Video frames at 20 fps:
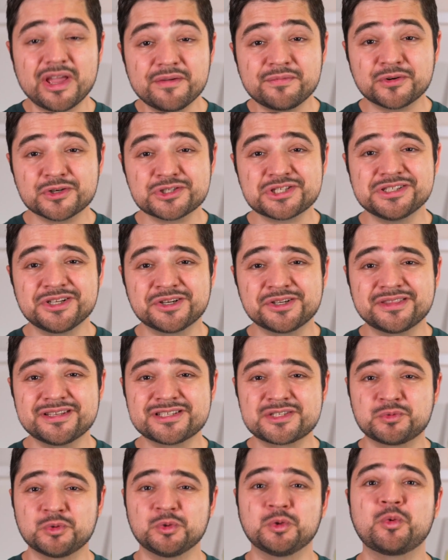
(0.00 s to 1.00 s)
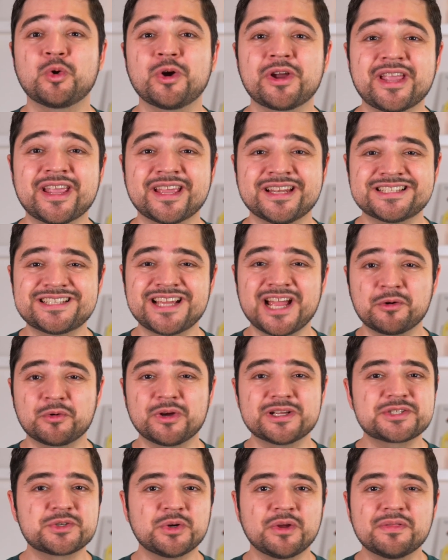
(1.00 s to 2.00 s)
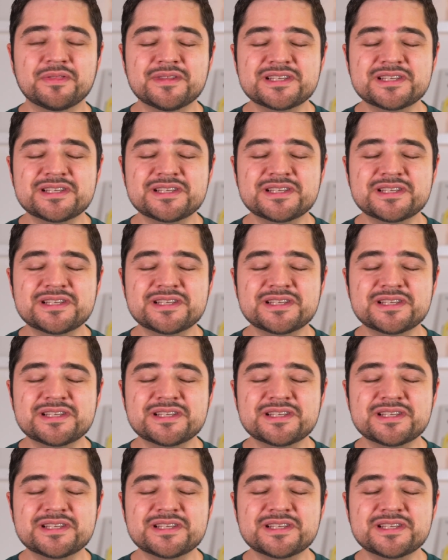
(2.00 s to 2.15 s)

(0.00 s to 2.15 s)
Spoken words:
I first learned this rule working in a Thai restaurant,